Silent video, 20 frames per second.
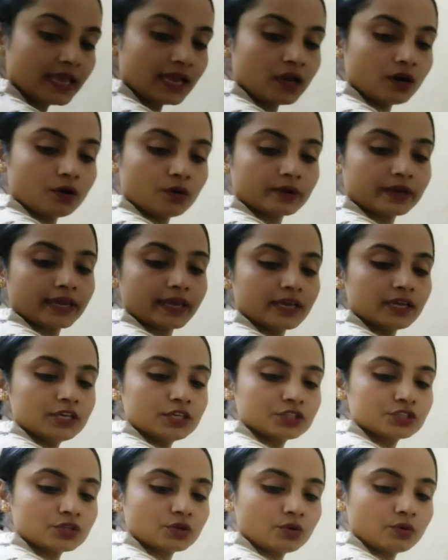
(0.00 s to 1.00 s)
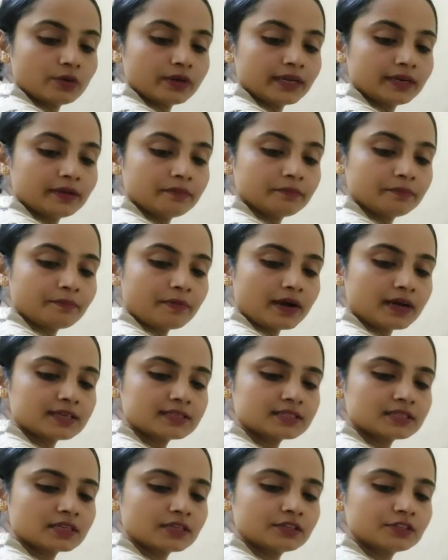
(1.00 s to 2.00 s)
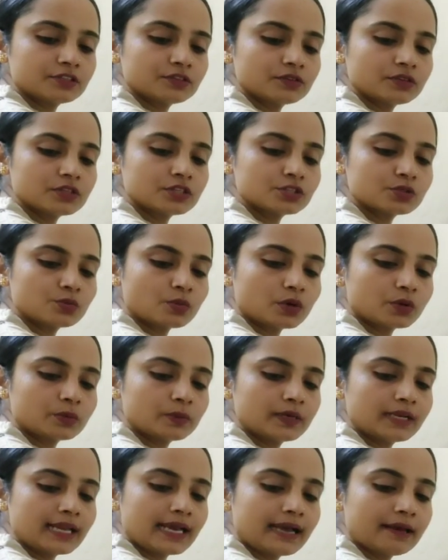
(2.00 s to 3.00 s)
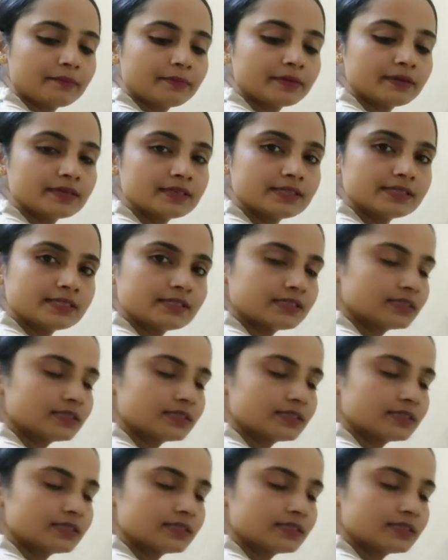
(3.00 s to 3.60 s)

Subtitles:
okay. So in past continuous, what will happen is,